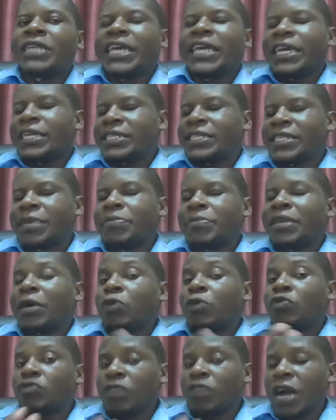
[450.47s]
the
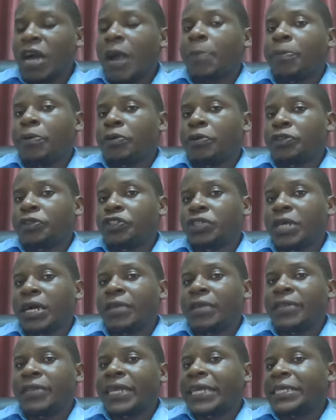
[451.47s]
examiner could approach
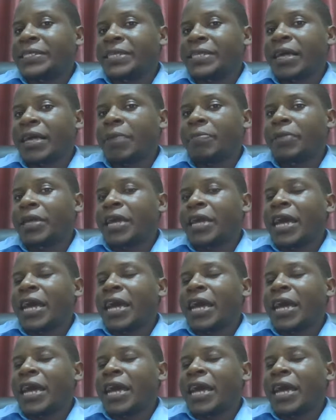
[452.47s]
the exam.